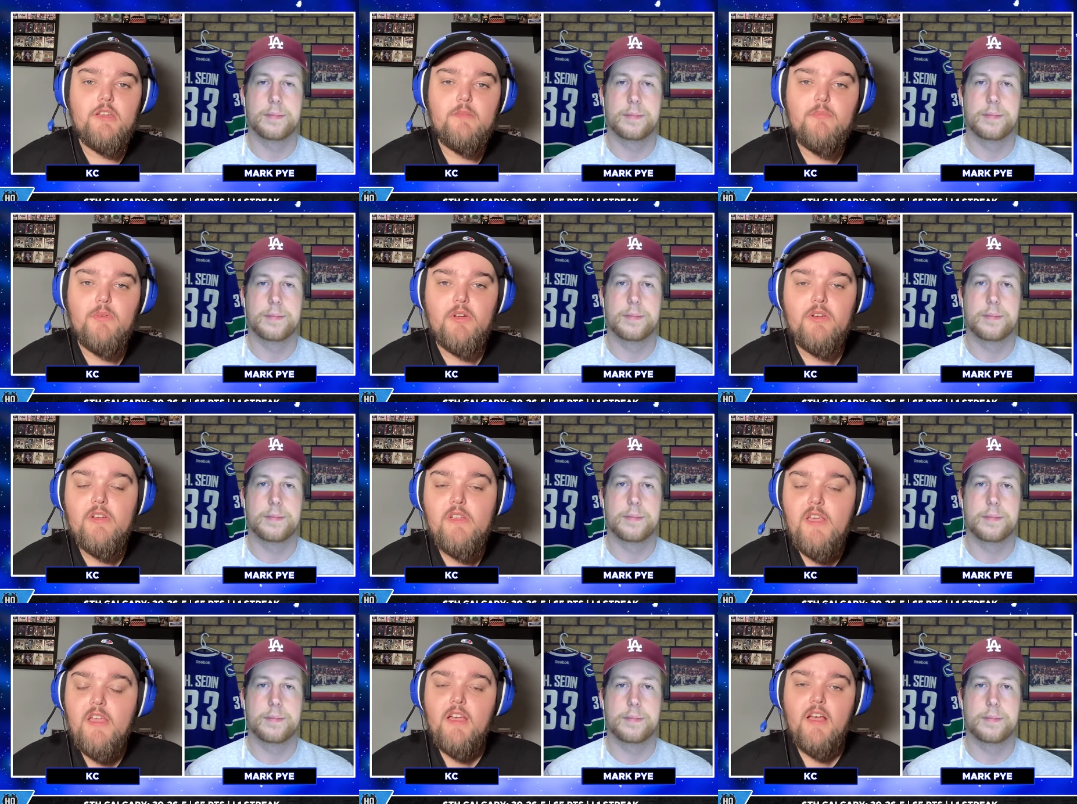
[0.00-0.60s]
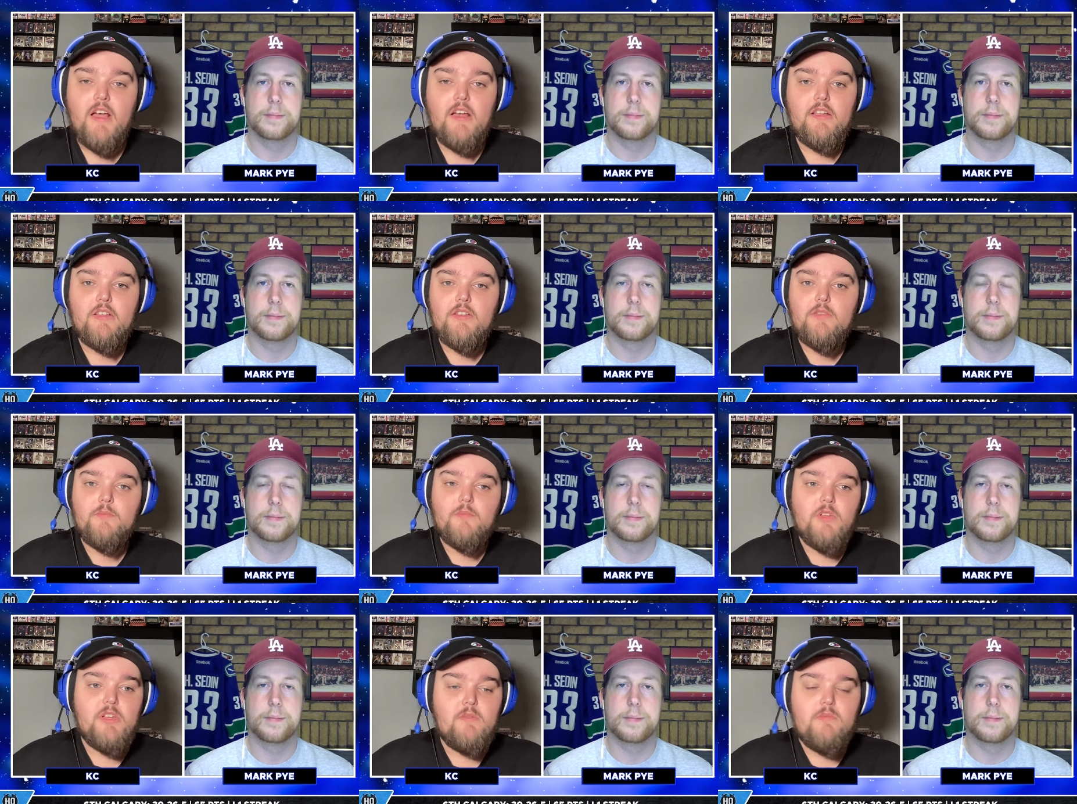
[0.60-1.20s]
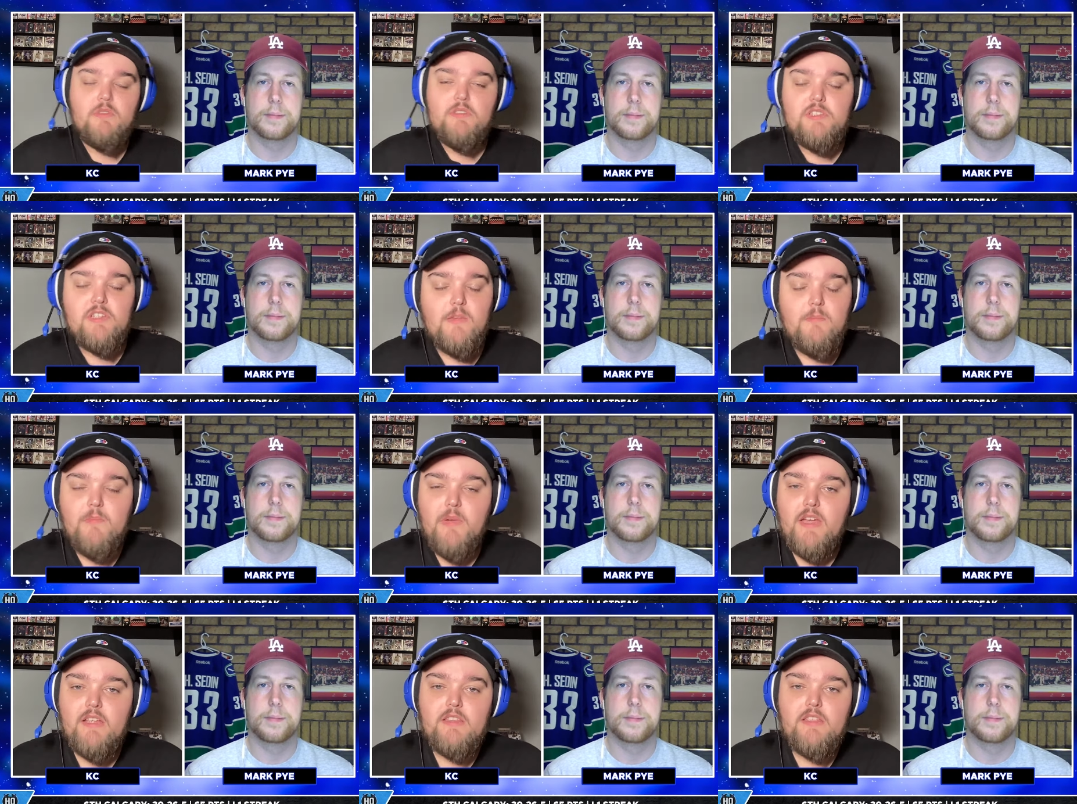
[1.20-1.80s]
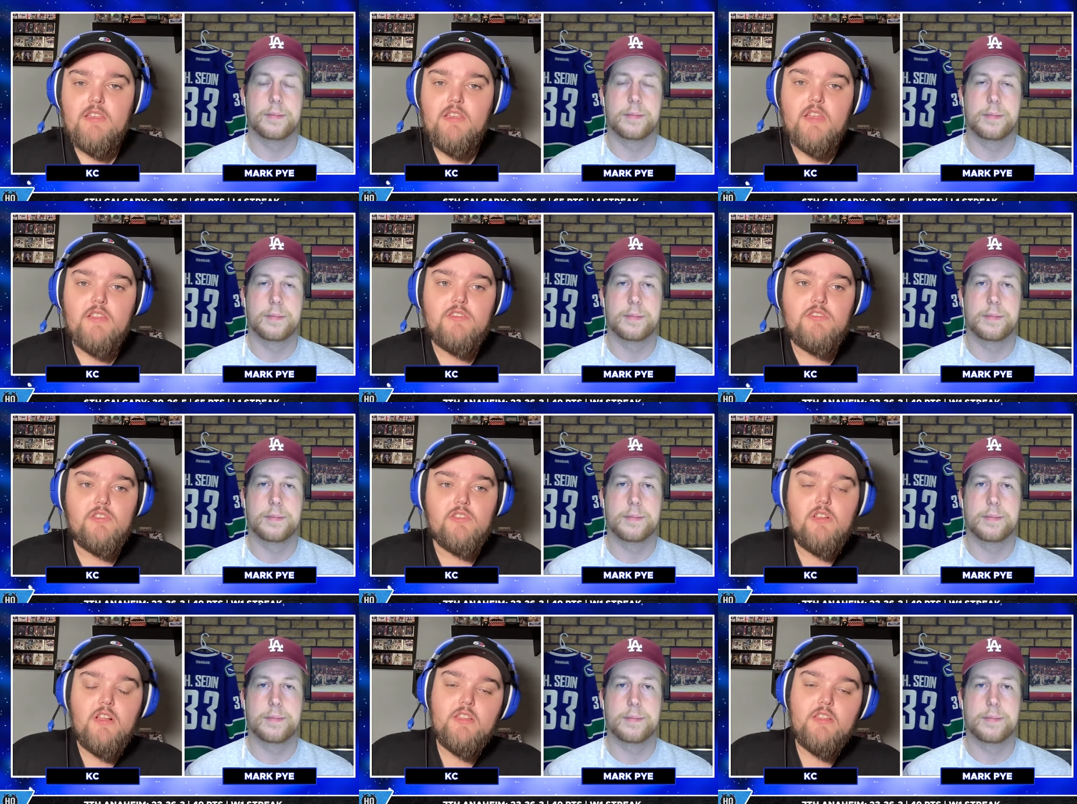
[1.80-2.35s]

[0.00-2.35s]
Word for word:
Speaker 1: But uh, like we said, back to Guentzel,